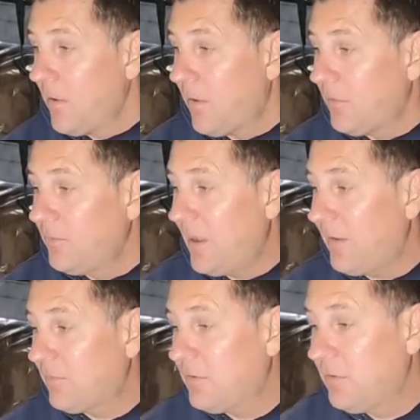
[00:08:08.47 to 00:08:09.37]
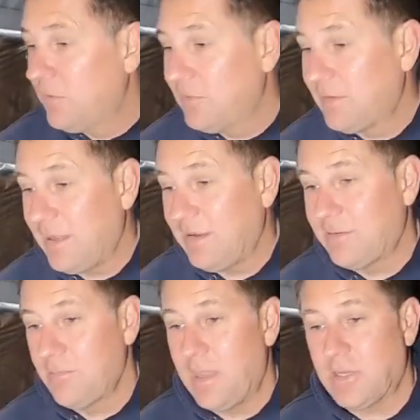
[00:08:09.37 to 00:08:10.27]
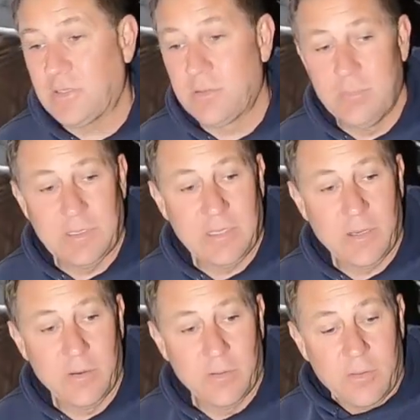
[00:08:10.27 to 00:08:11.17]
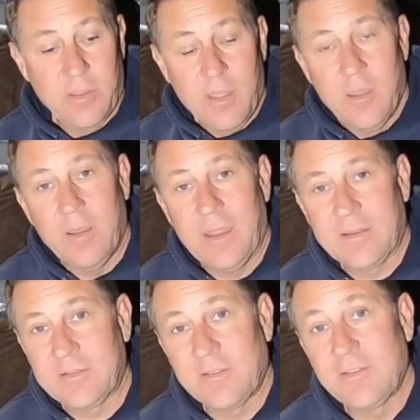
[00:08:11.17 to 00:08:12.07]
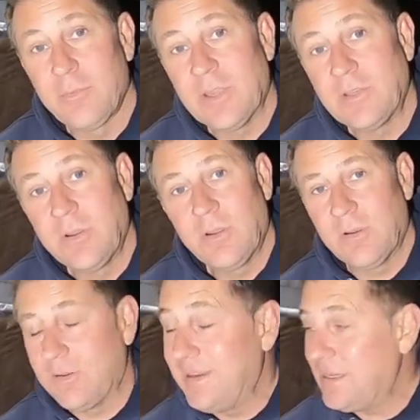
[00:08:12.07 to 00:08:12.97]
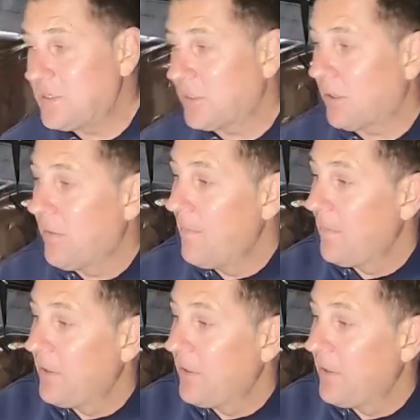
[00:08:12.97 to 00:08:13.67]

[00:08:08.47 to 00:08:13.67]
All you have to do is take some extra material, an extra sweatshirt or t-shirt,